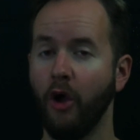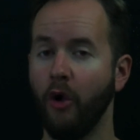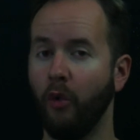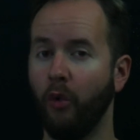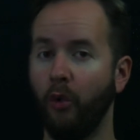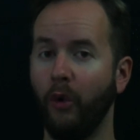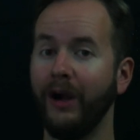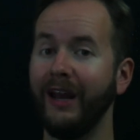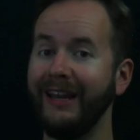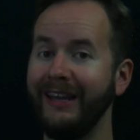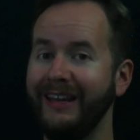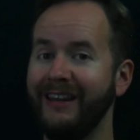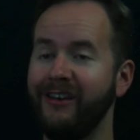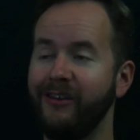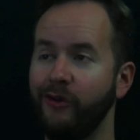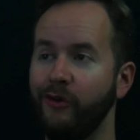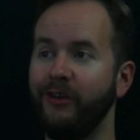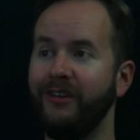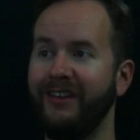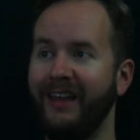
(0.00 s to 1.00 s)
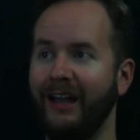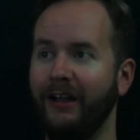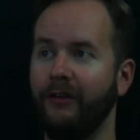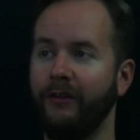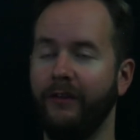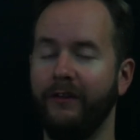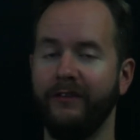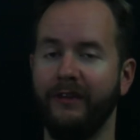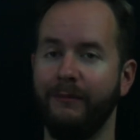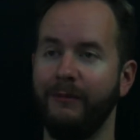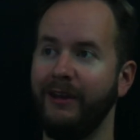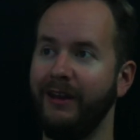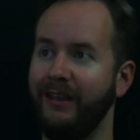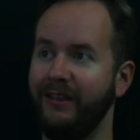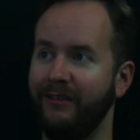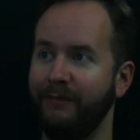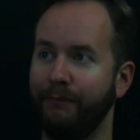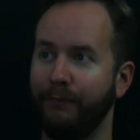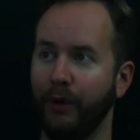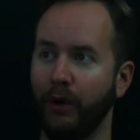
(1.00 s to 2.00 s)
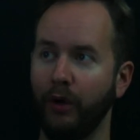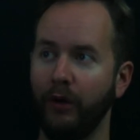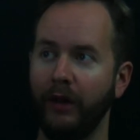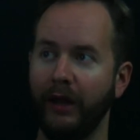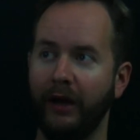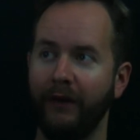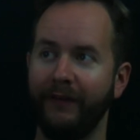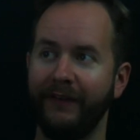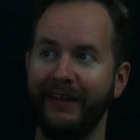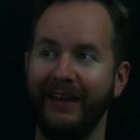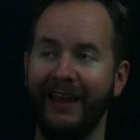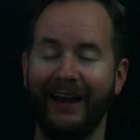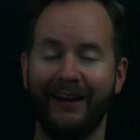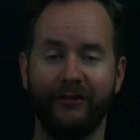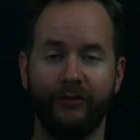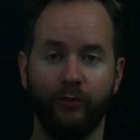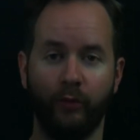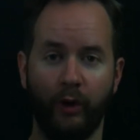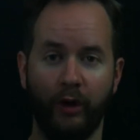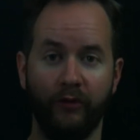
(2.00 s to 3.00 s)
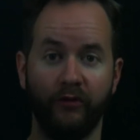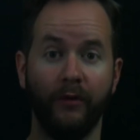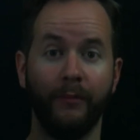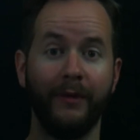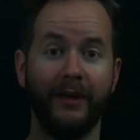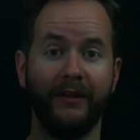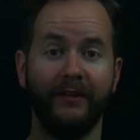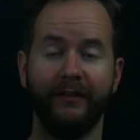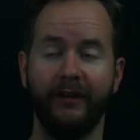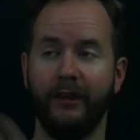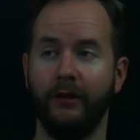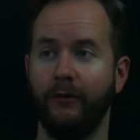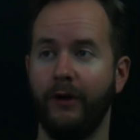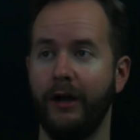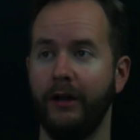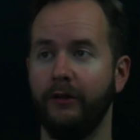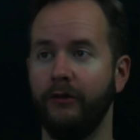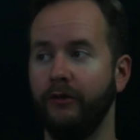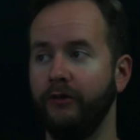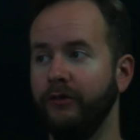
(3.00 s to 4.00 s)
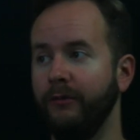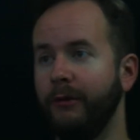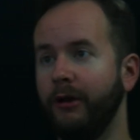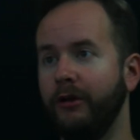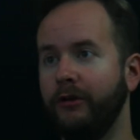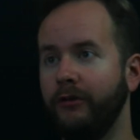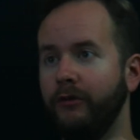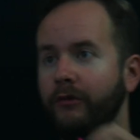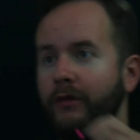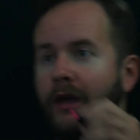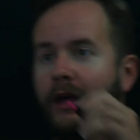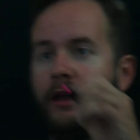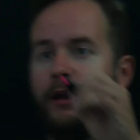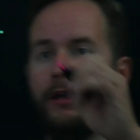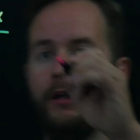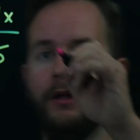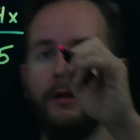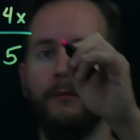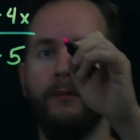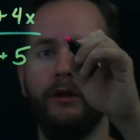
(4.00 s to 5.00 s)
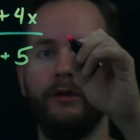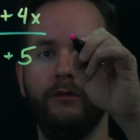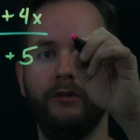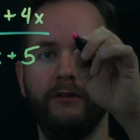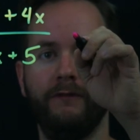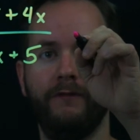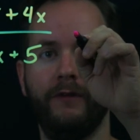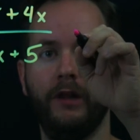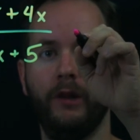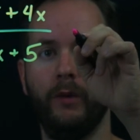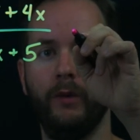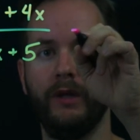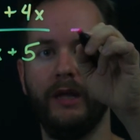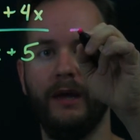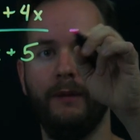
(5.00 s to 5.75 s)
What I need to do to tackle this limit is pull out the x squared from inside the radical. So I'm going to do that by doing the following.